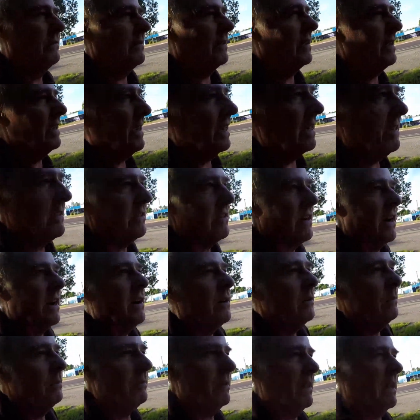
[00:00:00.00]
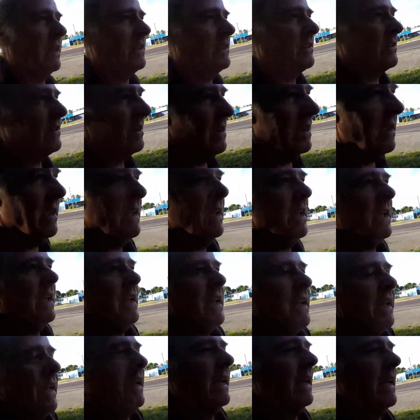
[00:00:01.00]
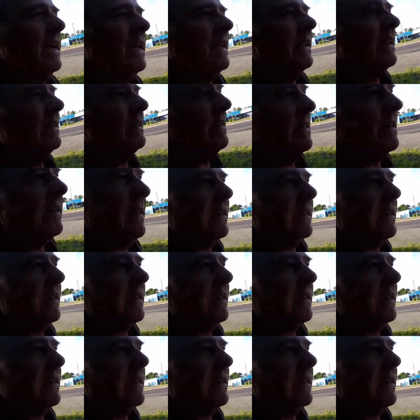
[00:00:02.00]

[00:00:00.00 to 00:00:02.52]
the tile place, and